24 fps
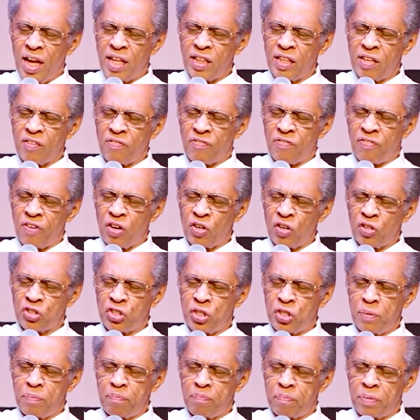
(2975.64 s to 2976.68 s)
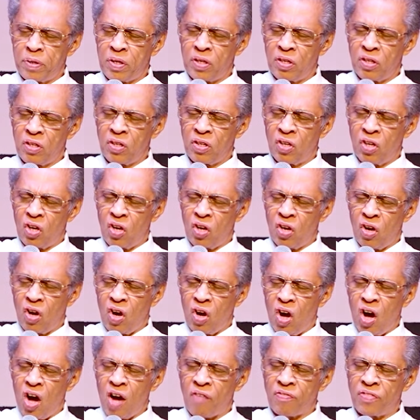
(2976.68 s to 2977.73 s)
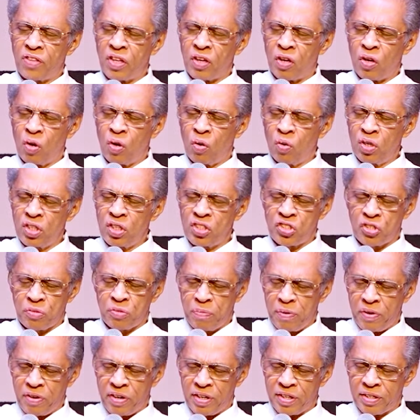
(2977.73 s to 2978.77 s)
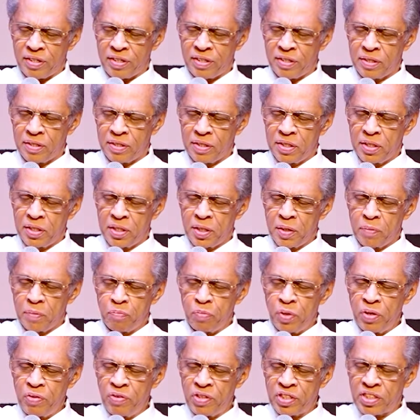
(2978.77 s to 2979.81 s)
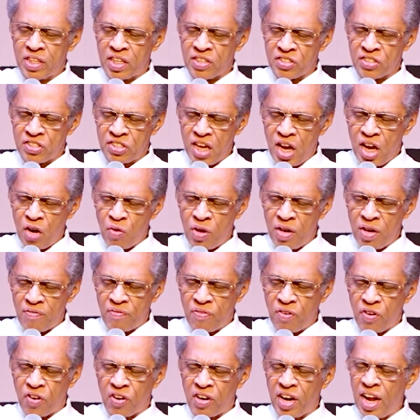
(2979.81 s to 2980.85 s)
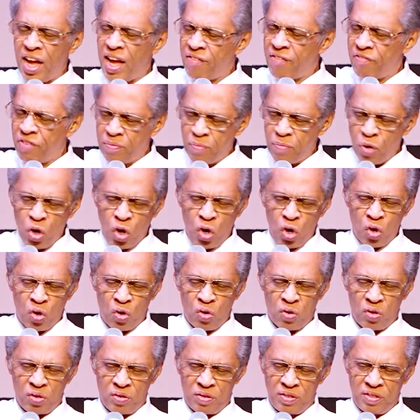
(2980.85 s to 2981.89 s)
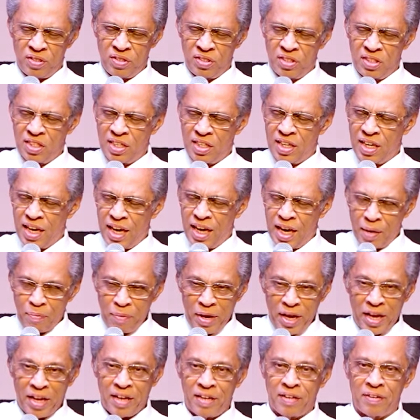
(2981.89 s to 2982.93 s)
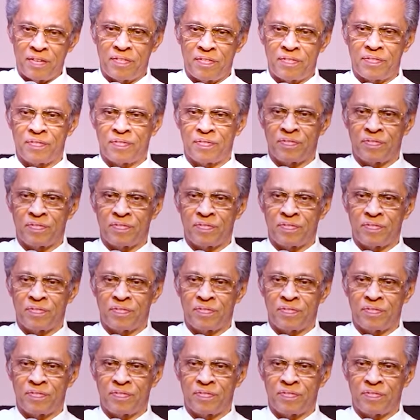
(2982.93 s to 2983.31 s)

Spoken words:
and the fellowship of the Holy Spirit, be with us now and forevermore. Amen.